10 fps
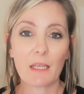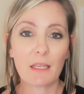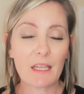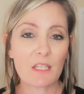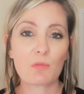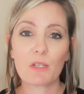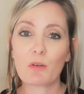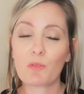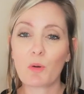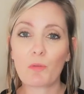getting rid
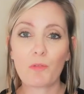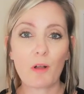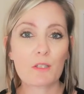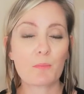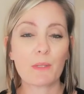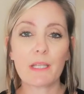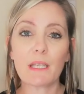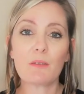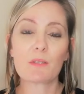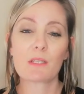of your false
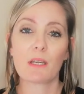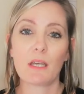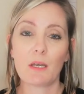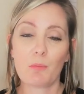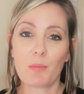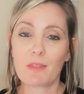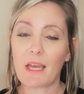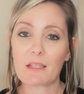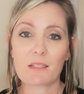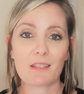beliefs, but
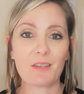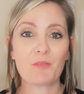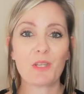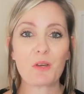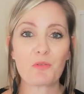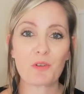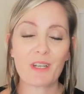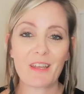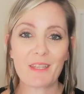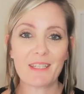that's a video for
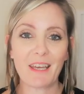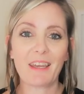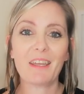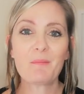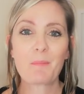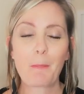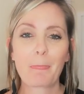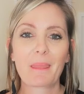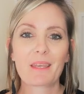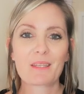another day.
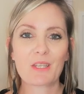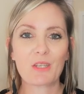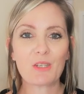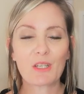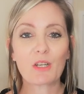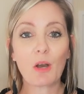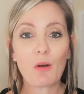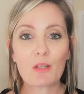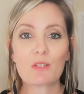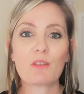So you can go
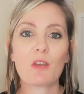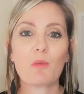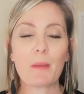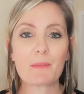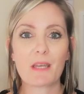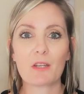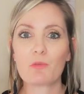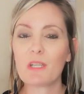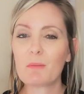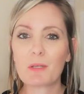onto their website,
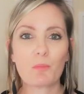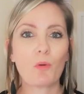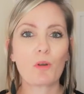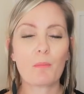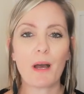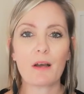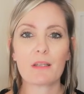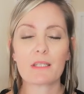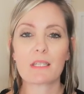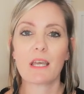read a bit more about
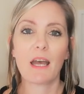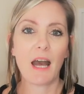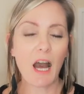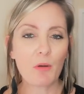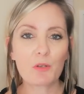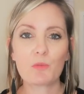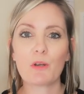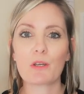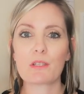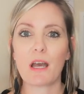it, how it
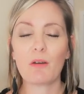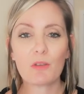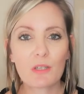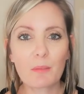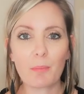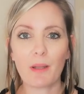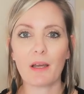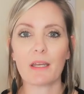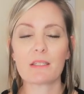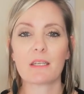works, how you can
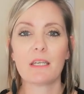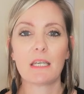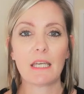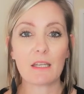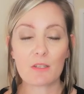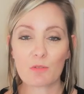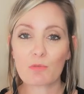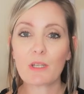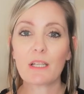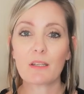apply it. It is a
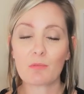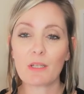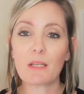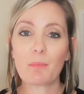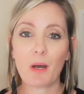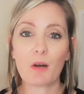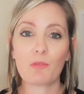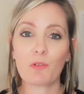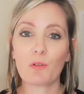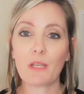really, really
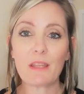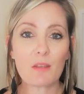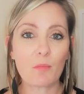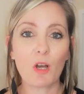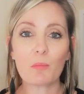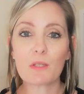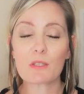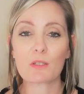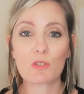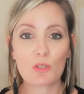powerful
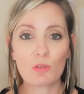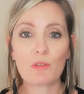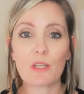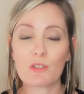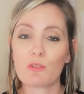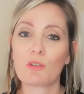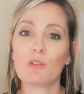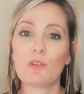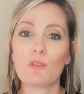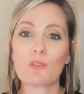in-the-moment tool that you
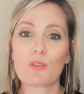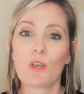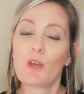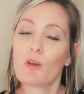can use